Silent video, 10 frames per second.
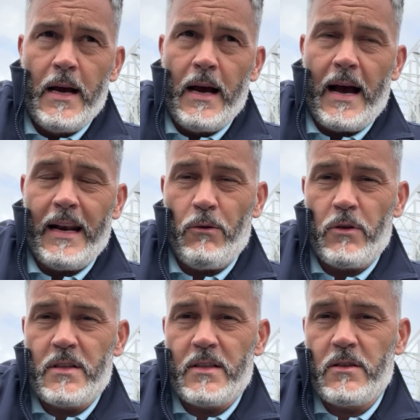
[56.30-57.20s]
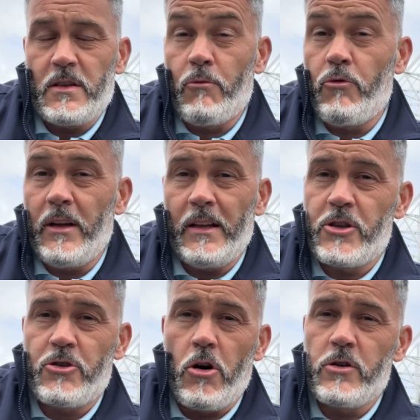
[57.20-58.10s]
And it was some really
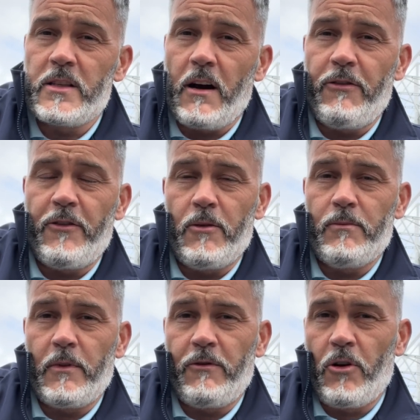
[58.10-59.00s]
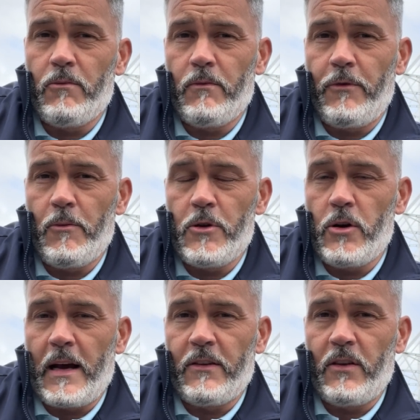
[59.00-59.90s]
strong stuff from the
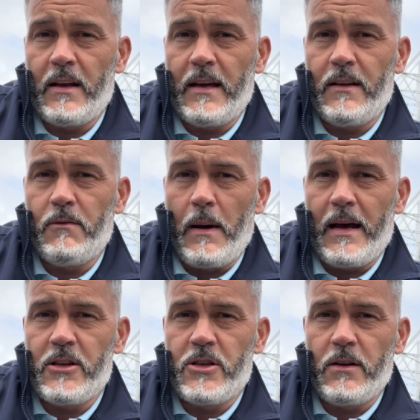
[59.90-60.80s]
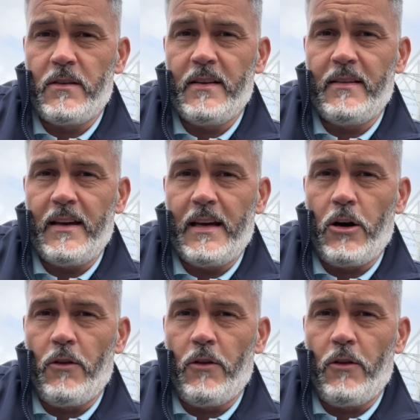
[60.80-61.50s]
Newcastle United manager today on